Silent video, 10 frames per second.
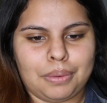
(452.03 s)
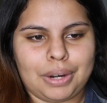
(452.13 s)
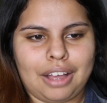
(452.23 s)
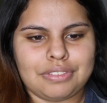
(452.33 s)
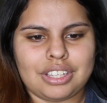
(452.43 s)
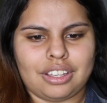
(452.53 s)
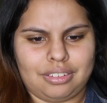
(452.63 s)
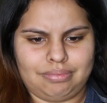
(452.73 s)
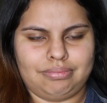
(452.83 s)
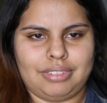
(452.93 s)
He would have
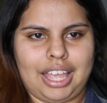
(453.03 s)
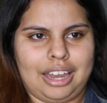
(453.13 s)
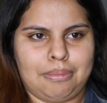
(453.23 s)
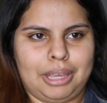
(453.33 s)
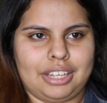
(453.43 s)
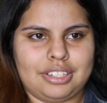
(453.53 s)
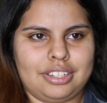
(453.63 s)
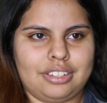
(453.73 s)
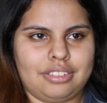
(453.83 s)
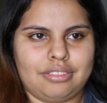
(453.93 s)
to
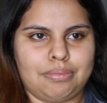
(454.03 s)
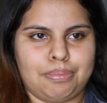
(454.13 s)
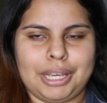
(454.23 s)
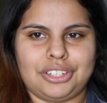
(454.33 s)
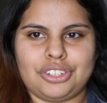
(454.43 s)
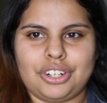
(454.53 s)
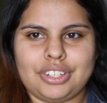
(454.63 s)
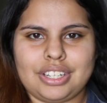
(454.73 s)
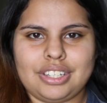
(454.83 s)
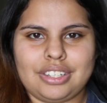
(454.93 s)
animate
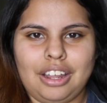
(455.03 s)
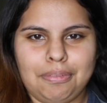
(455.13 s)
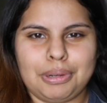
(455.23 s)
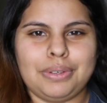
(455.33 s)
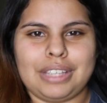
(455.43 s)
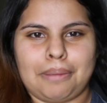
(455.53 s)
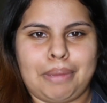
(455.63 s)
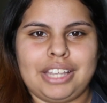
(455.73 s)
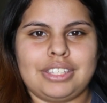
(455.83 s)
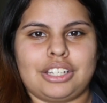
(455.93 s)
pictures and stuff, but it was
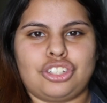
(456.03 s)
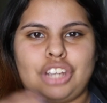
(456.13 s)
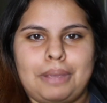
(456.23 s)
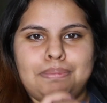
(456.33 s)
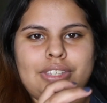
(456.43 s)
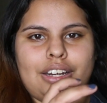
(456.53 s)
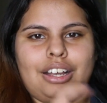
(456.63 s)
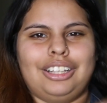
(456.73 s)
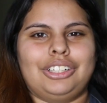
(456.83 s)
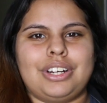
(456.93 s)
like basic shapes
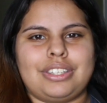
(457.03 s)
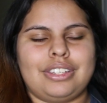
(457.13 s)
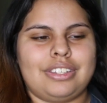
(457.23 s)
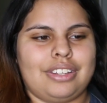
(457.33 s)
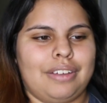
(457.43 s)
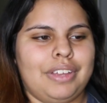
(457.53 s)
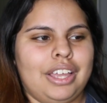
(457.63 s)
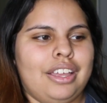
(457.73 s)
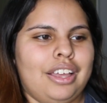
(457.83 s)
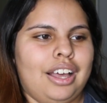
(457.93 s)
and colors and stuff.